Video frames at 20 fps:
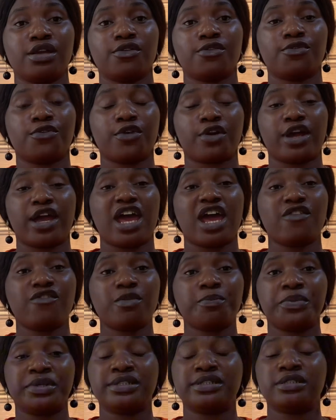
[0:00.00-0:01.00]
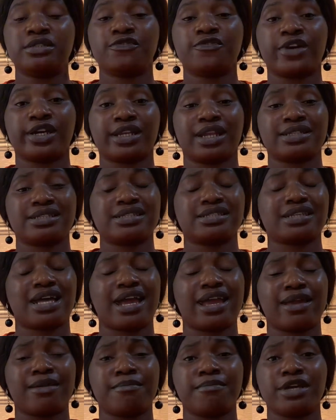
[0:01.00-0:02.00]
for everybody finances
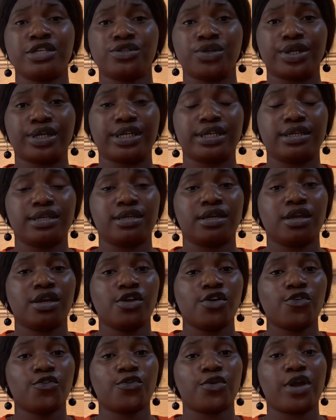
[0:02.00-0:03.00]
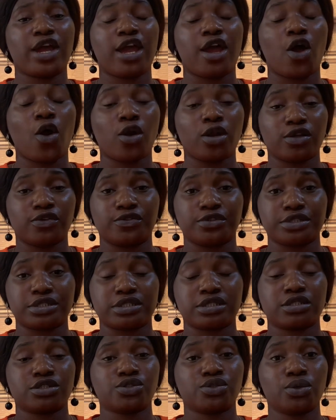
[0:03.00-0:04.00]
are a major key for all of
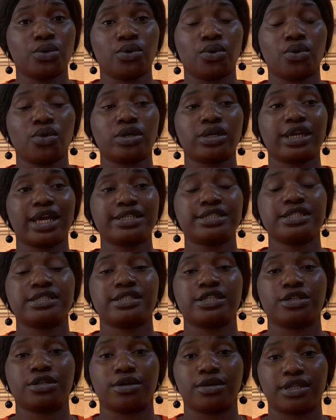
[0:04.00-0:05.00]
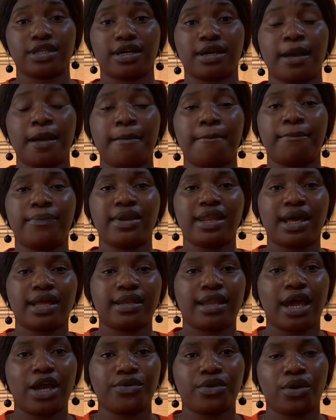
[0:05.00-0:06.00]
us so get it in order
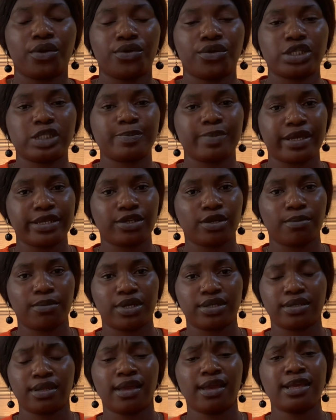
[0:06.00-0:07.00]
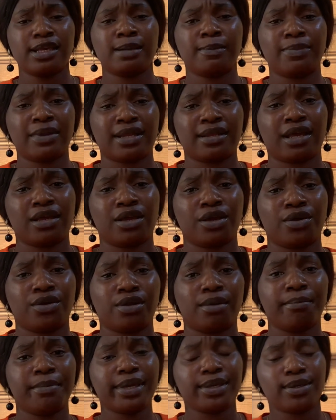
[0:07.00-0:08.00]
plan how you're going to spend your money plan how you're
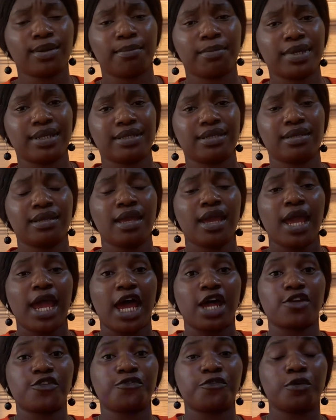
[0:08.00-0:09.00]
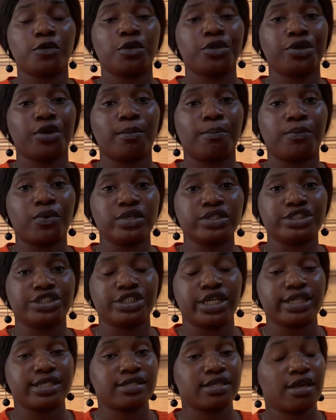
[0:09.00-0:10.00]
going to make your money and follow your
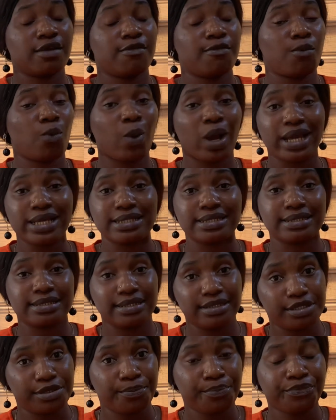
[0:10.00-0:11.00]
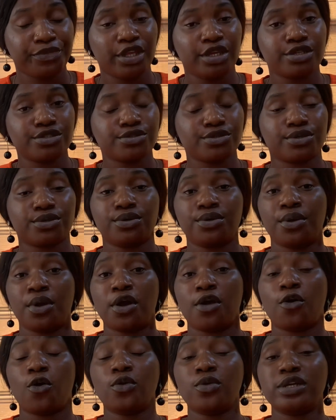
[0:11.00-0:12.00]
budget wisely so
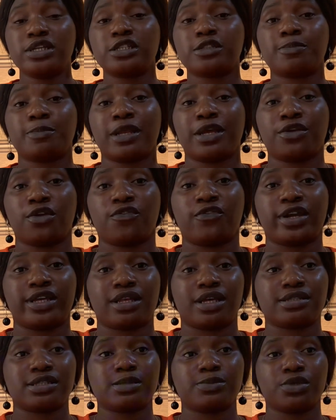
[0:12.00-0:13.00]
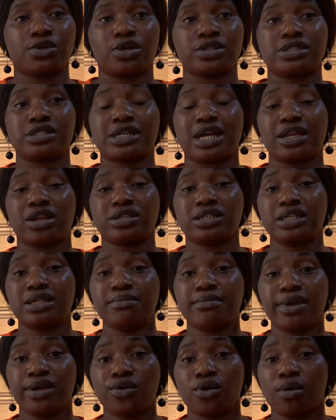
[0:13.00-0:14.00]
always plan your finances because it can actually
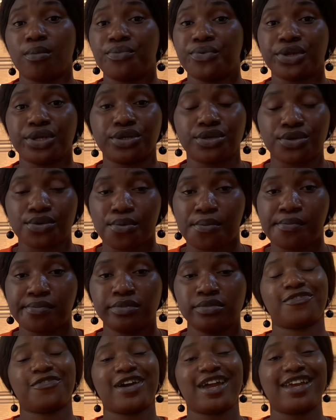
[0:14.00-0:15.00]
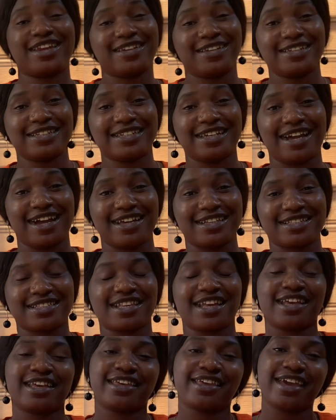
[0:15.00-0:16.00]
make or break you finally guys
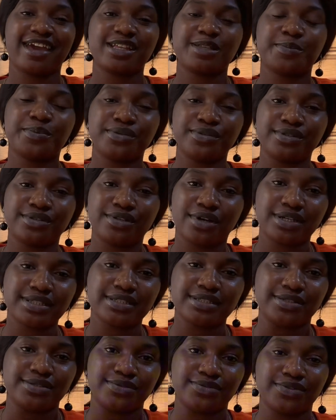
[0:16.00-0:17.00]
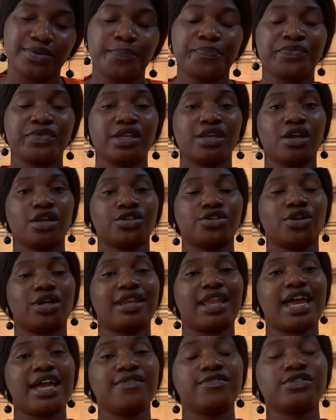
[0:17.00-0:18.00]
get productive your
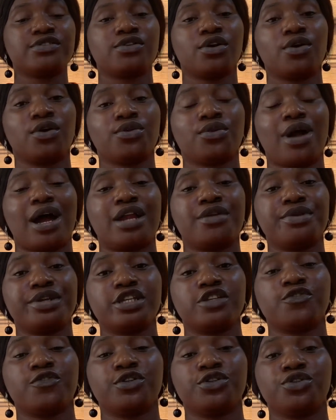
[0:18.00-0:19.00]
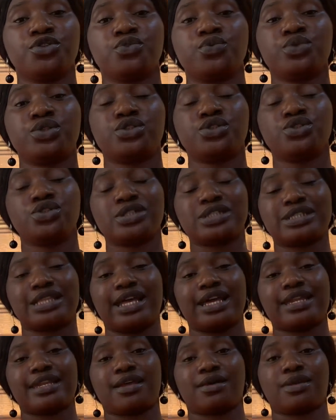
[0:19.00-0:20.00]
life is not going to arrange for you with you just
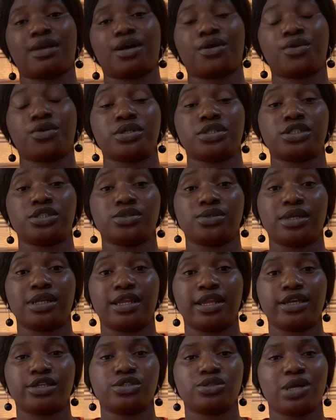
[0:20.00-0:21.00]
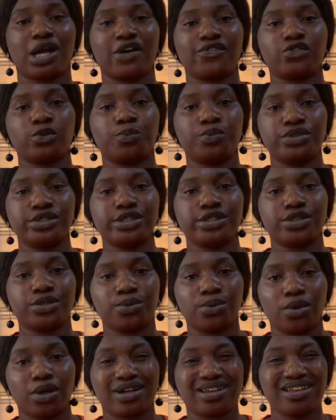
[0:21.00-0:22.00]
lying down and crossing your legs you have to put in the
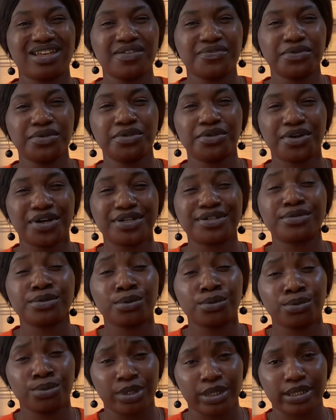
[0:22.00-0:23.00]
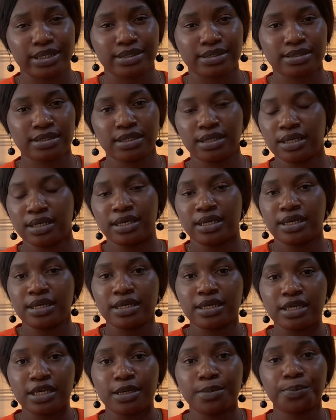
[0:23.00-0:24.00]
work even god works
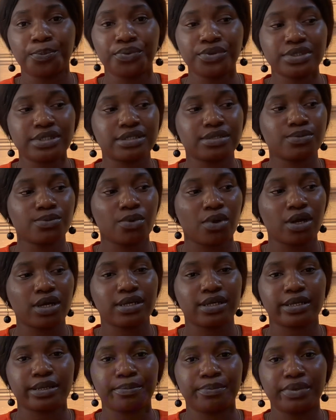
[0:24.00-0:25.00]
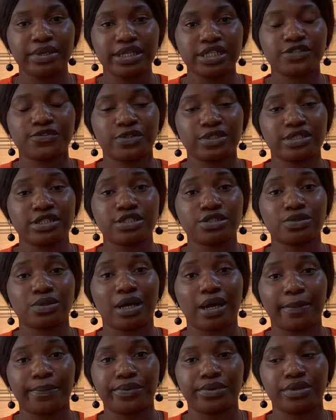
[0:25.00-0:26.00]
he puts work in place for things to
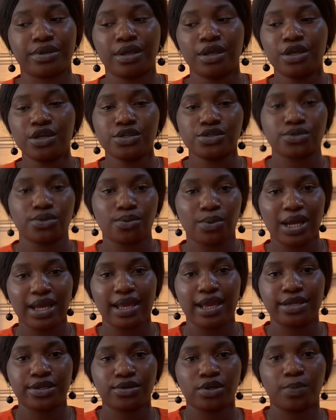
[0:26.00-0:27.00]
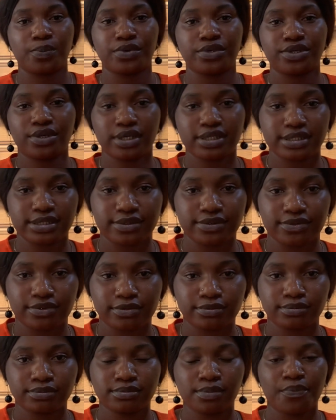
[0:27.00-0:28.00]
happen so why are you not productive
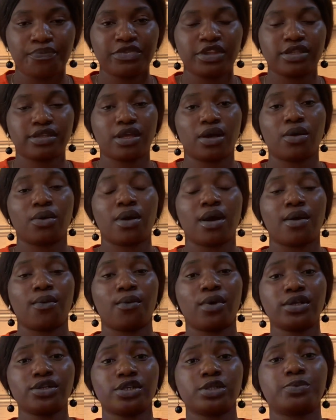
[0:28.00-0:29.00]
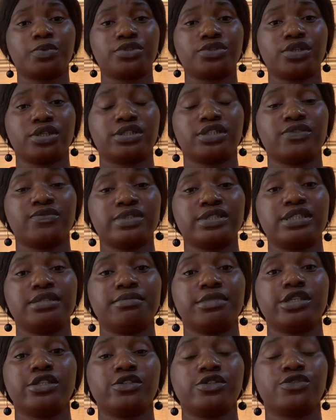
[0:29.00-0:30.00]
now, what does productivity
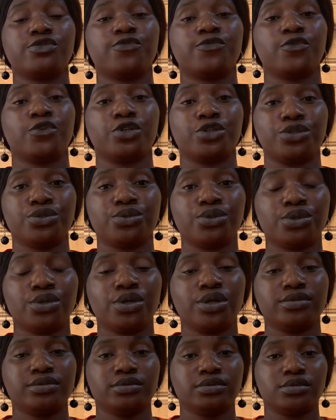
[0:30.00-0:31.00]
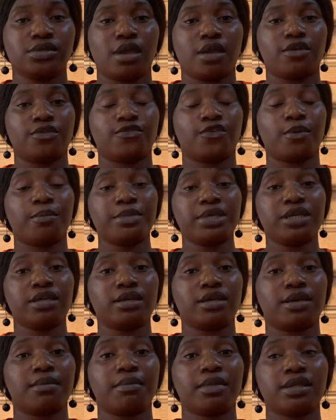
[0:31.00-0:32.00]
mean for you? For
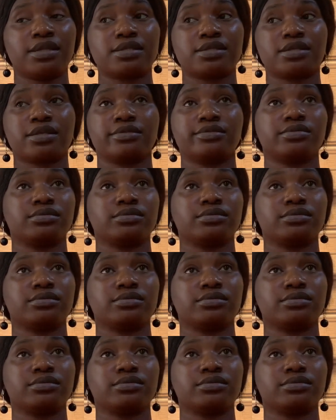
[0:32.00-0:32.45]
me, it means